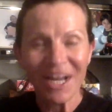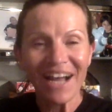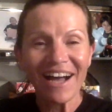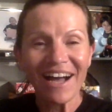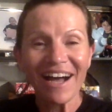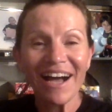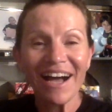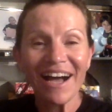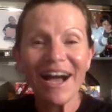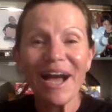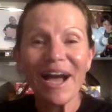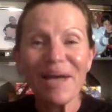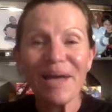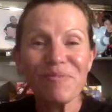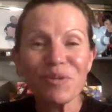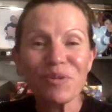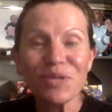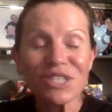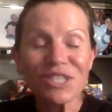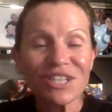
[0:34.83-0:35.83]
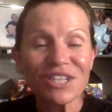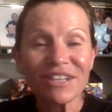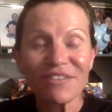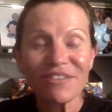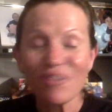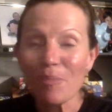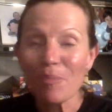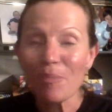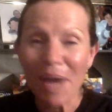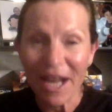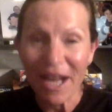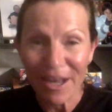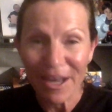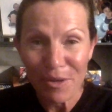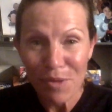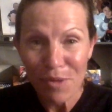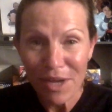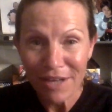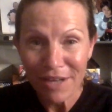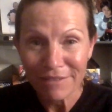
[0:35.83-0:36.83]
I'm originally from
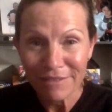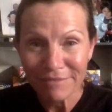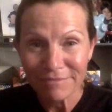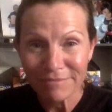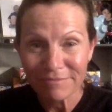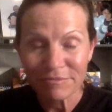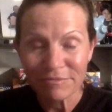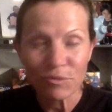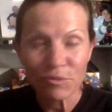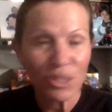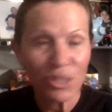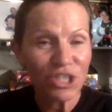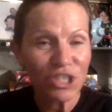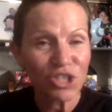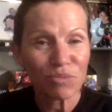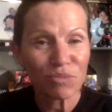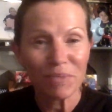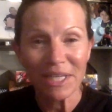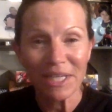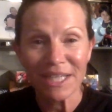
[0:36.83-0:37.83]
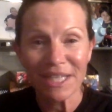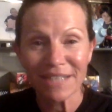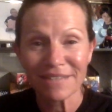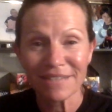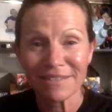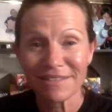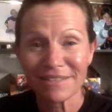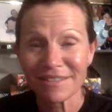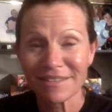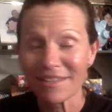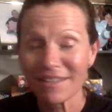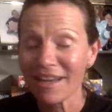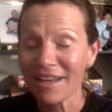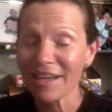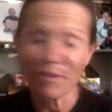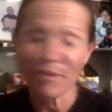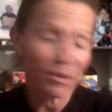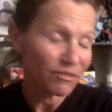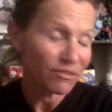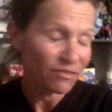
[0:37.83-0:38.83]
Iowa, which means I
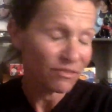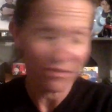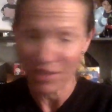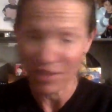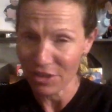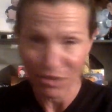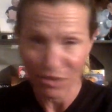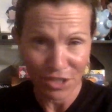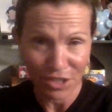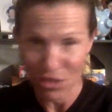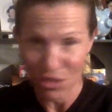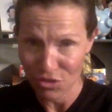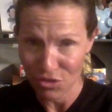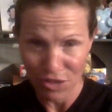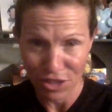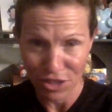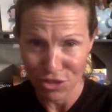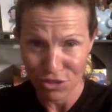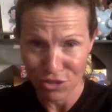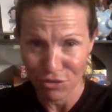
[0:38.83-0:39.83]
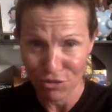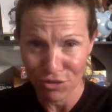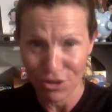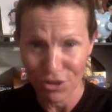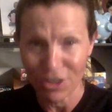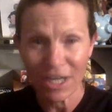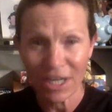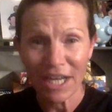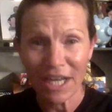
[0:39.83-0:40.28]
am a very straight shooter.